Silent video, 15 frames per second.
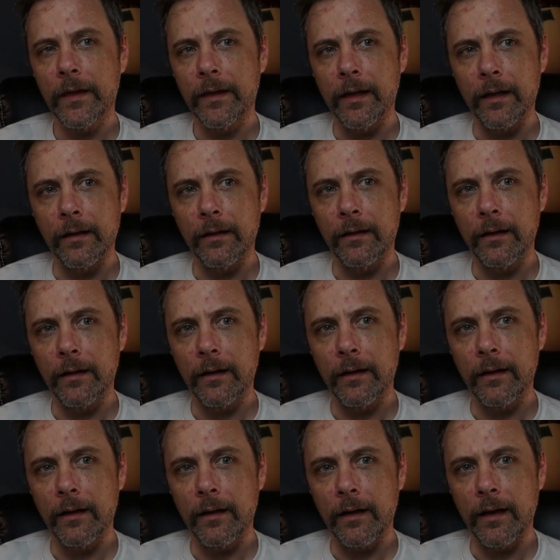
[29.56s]
that
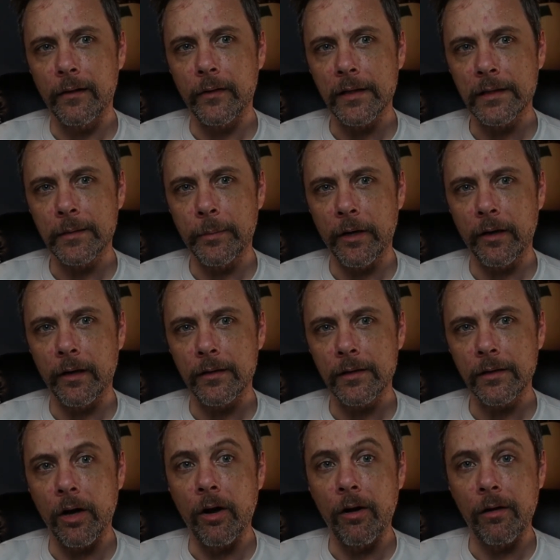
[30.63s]
I've
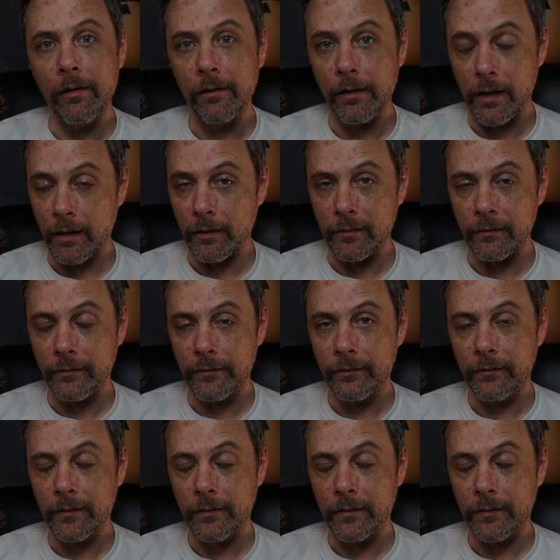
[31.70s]
experienced all of